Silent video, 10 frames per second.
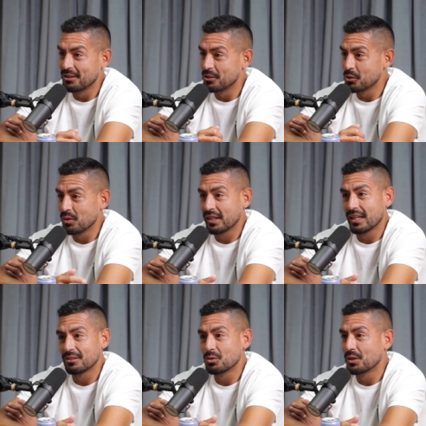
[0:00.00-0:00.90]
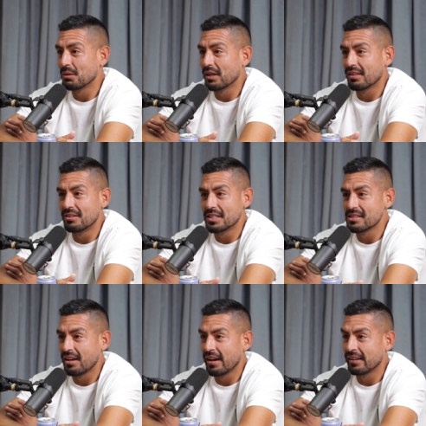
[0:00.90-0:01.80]
how you just went and got the 20 by 30
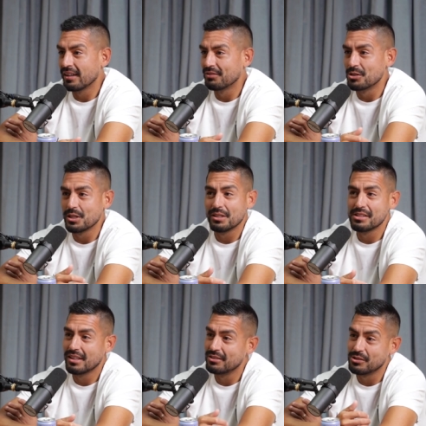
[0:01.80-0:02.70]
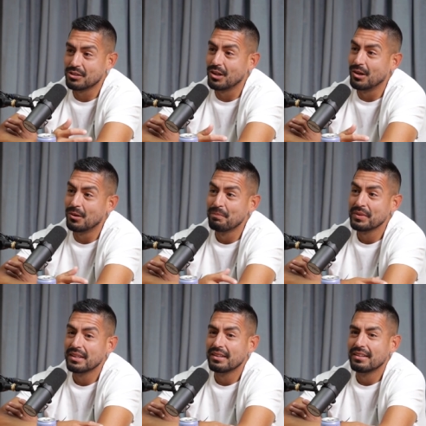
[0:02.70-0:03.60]
sign after Jenna said just go.
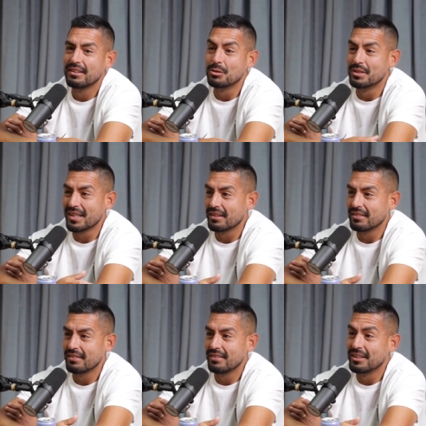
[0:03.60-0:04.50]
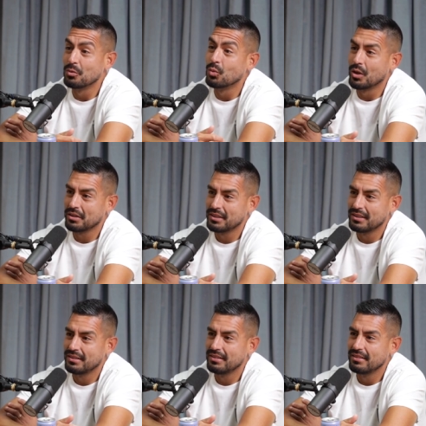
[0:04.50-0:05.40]
Yeah. You did it and it worked.
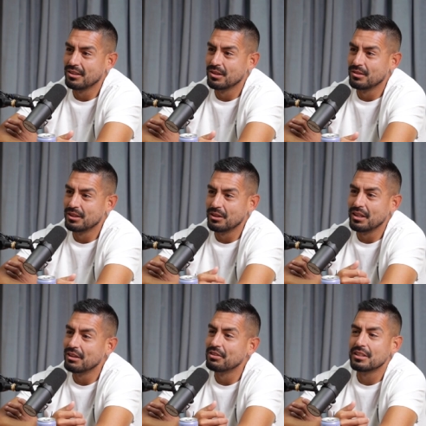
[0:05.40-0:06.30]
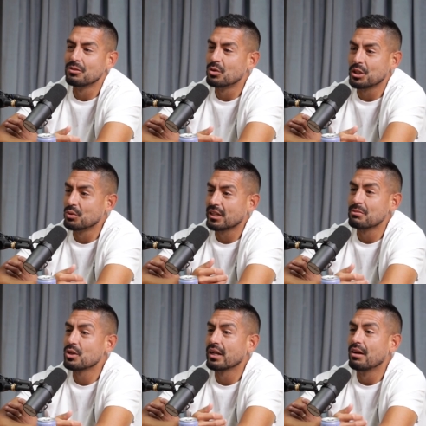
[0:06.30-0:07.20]
You know, and if it didn't work, you would have
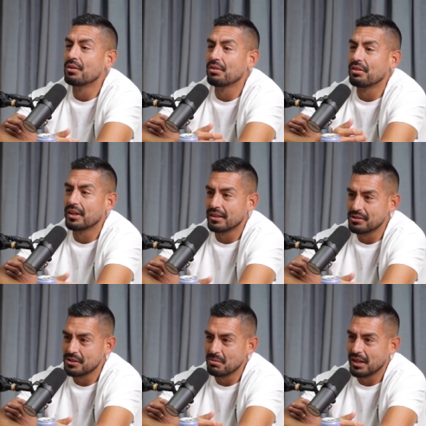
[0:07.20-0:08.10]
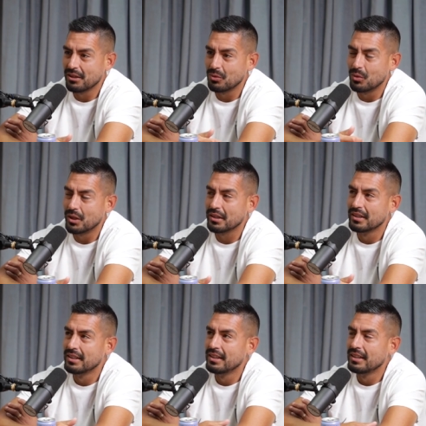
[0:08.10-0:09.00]
kept trying other things to make it work.